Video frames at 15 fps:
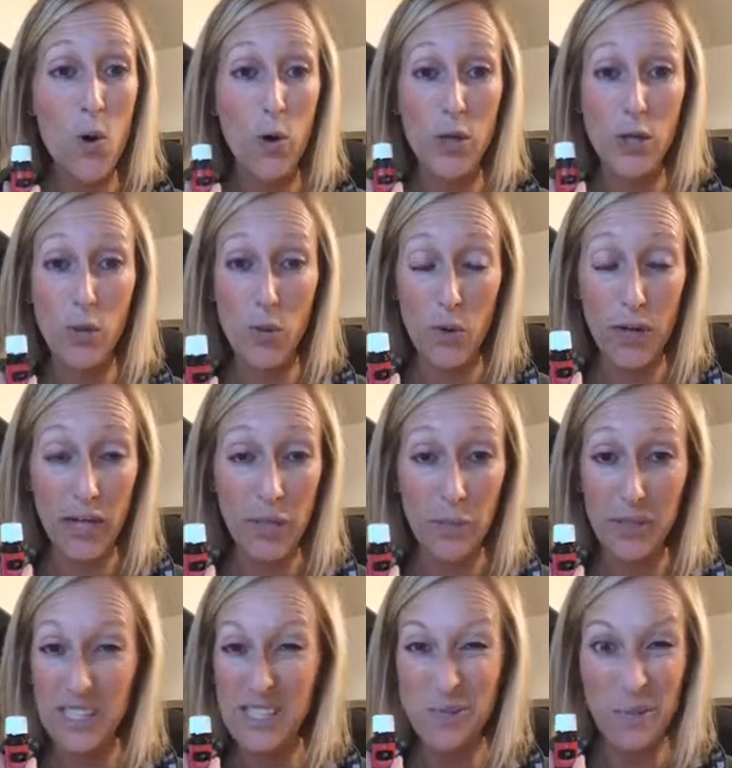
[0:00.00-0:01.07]
or you work in a
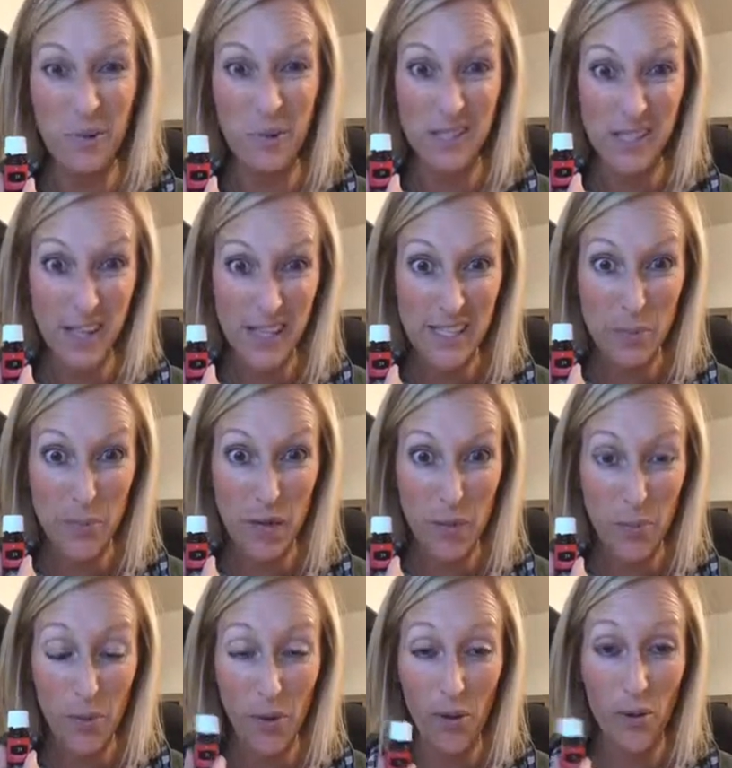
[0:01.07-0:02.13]
place where there's lots of
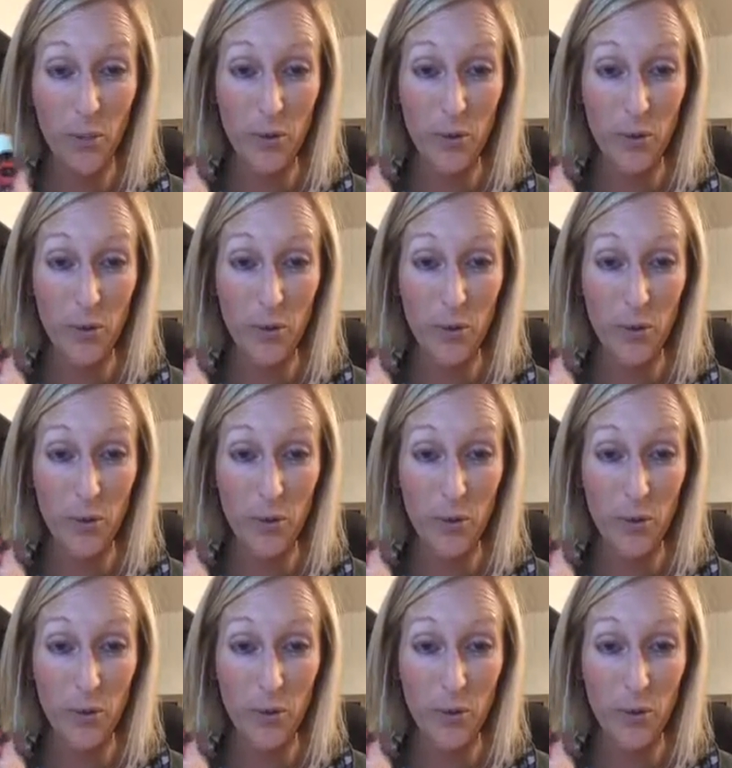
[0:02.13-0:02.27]
people,